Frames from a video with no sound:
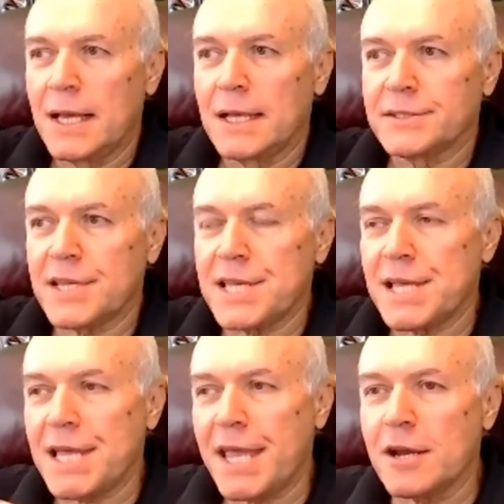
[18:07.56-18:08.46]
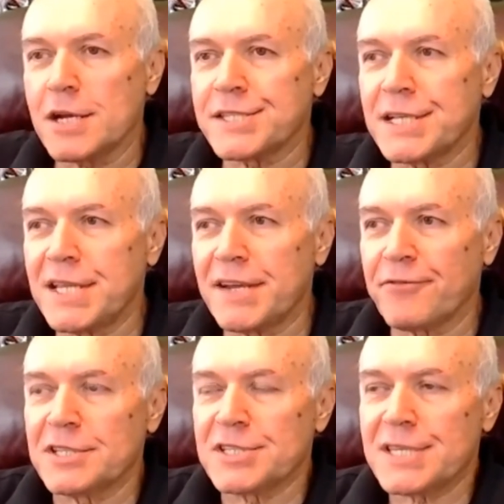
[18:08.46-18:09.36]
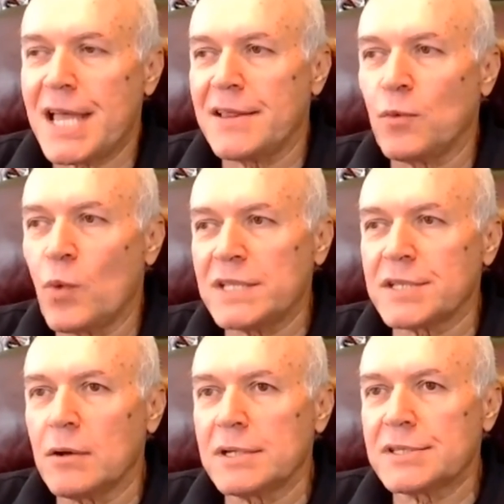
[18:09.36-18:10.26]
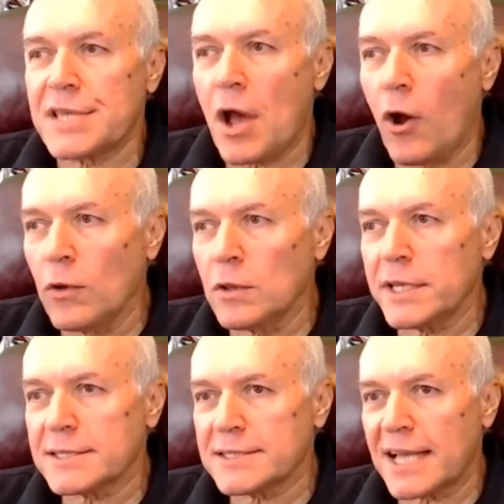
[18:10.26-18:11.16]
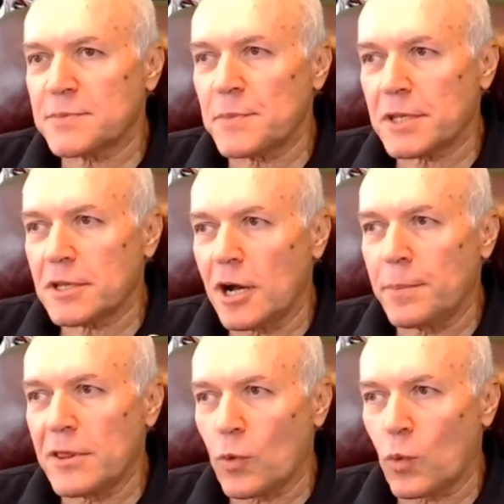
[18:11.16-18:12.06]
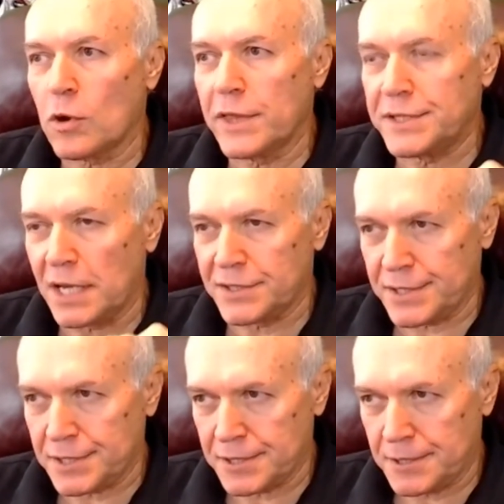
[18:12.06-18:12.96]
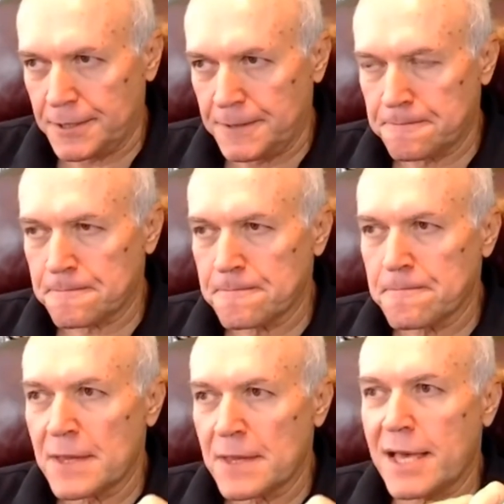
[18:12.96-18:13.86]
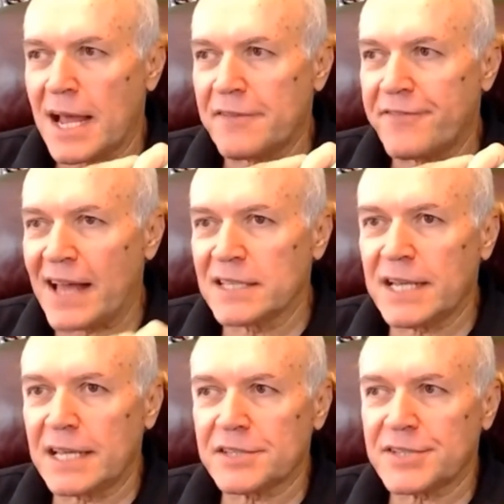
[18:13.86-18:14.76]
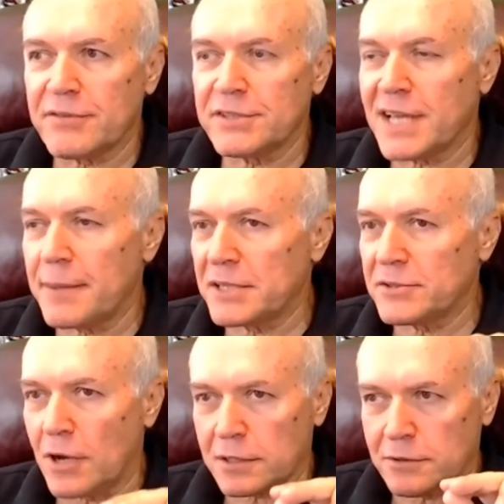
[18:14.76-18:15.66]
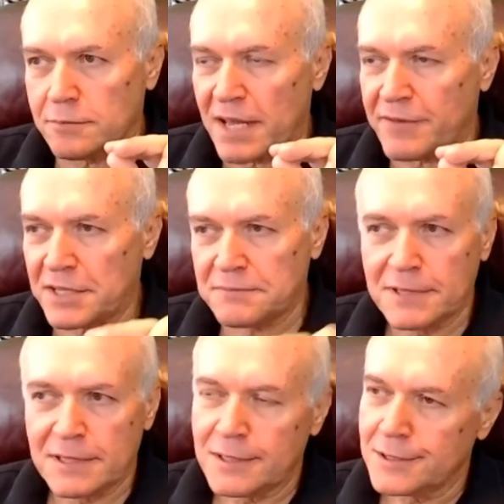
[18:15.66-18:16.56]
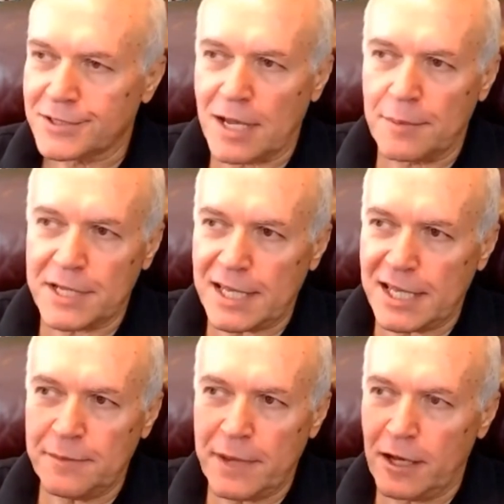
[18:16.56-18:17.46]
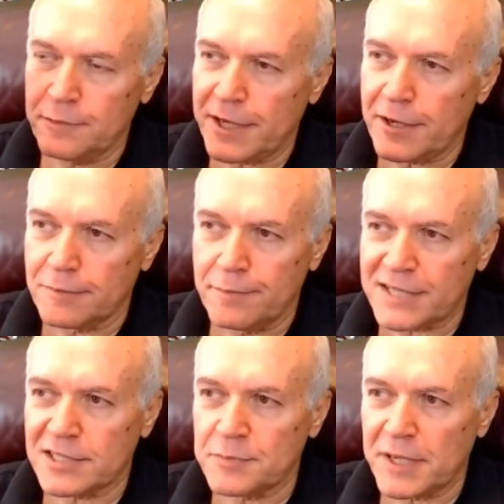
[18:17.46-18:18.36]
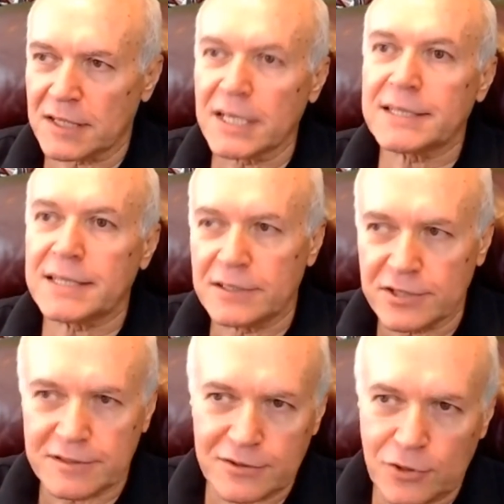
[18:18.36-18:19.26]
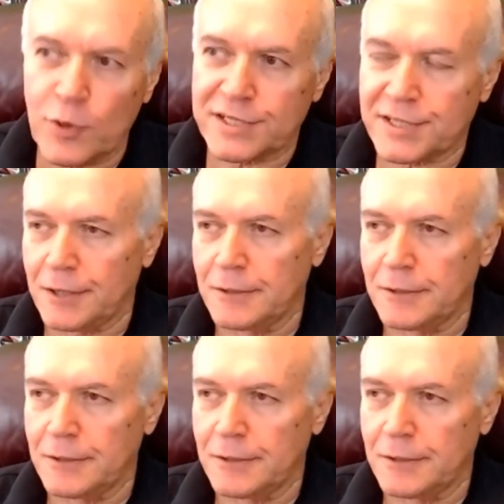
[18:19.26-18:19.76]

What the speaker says: See, here's the difference. And Winslow is the only assessment company in the world that does this. And I validate this every time I talk to. Matter of fact, somebody emailed me or messaged me on LinkedIn just 2 weeks ago.